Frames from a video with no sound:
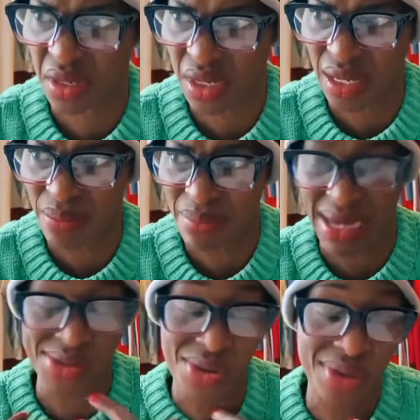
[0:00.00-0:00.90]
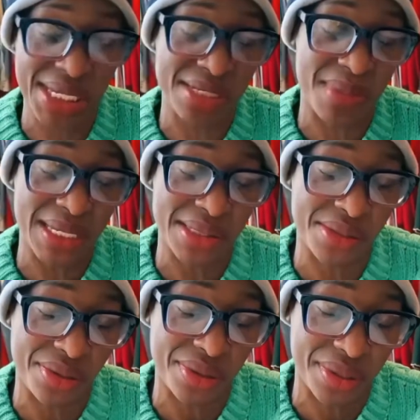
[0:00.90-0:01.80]
My story is my
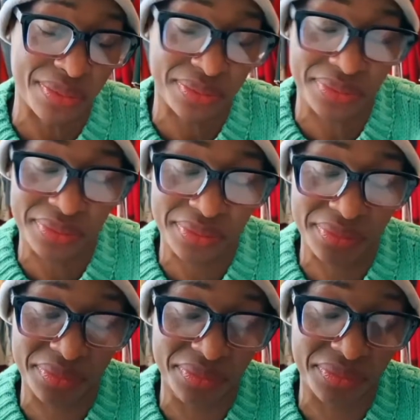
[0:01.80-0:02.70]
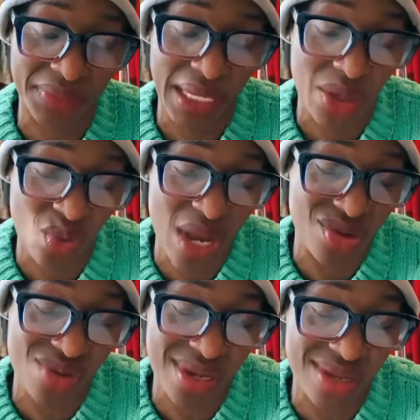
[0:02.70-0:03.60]
story. You can
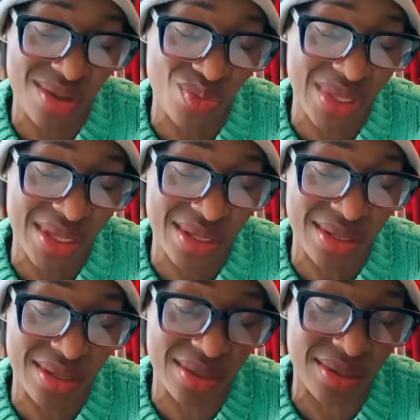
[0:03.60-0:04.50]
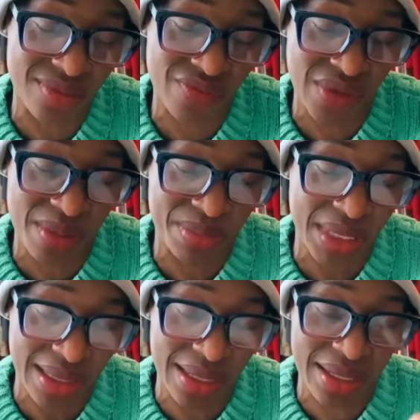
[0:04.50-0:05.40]
do anything with it, vile
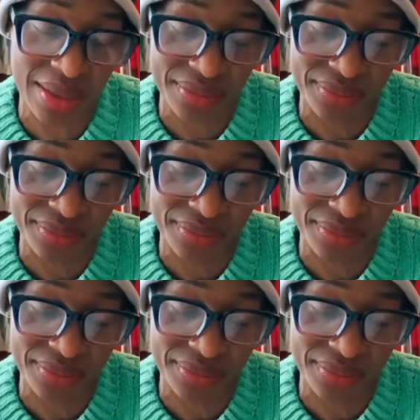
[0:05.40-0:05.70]
mtataka.